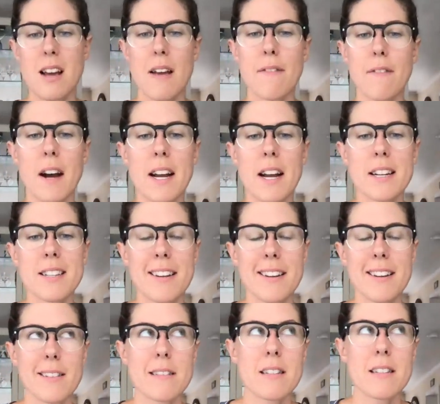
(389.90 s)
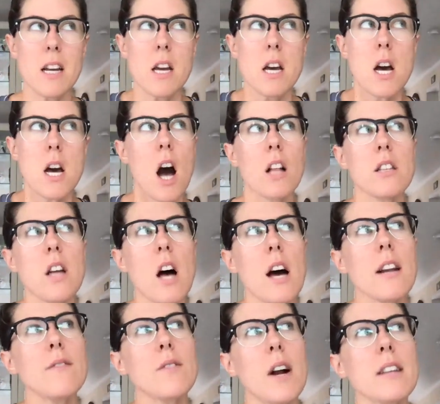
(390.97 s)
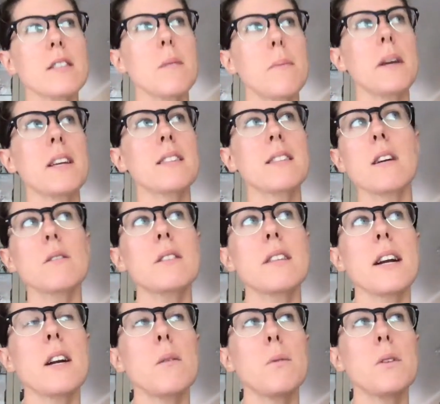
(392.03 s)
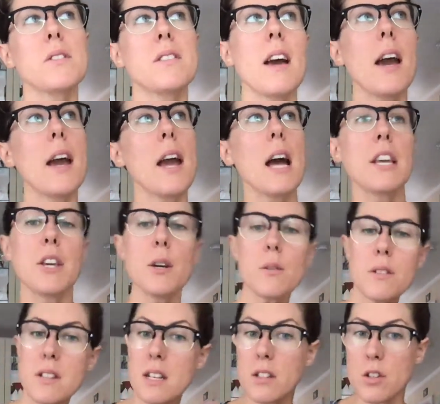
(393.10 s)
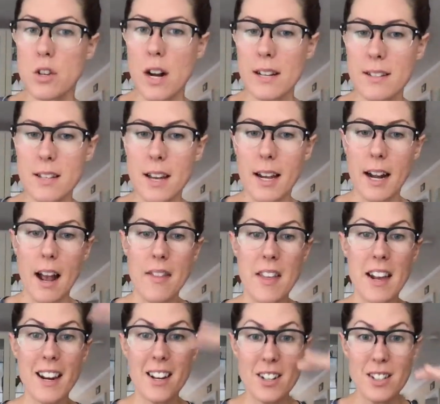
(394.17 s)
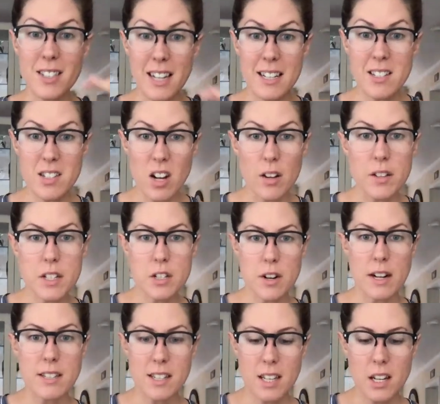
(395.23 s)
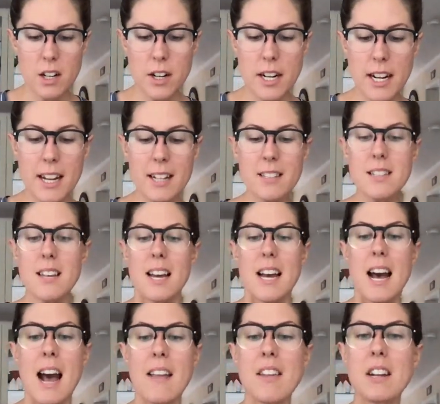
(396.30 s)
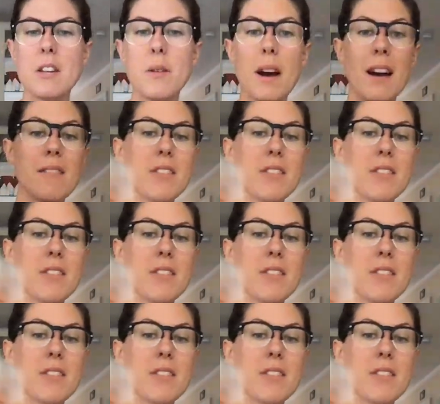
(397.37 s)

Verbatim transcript: I find a lot of recipes out there will say use this dressing and then it'll list all the dressing ingredients and then you have